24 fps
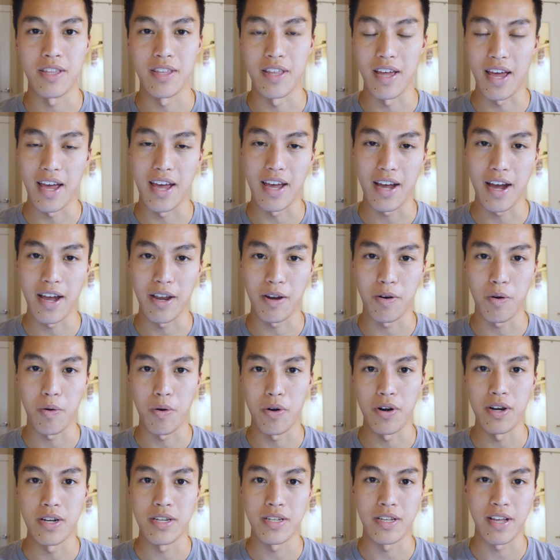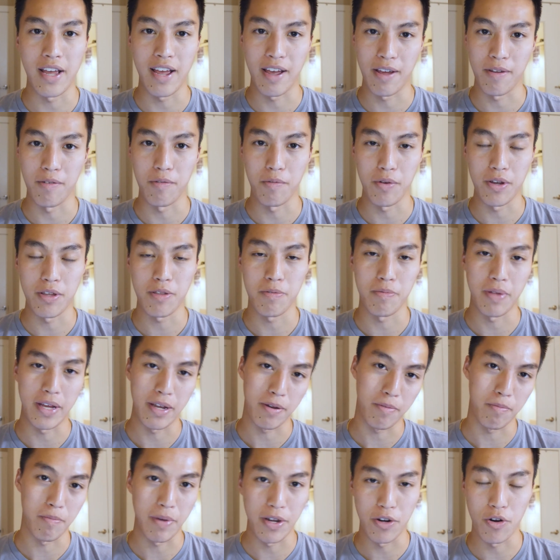the AI course and with
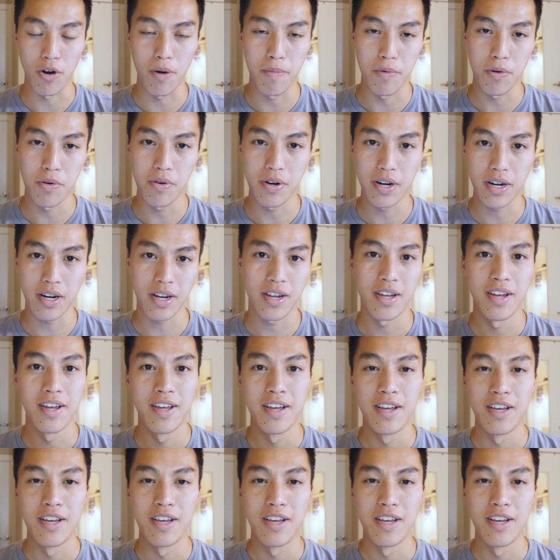like my normal work.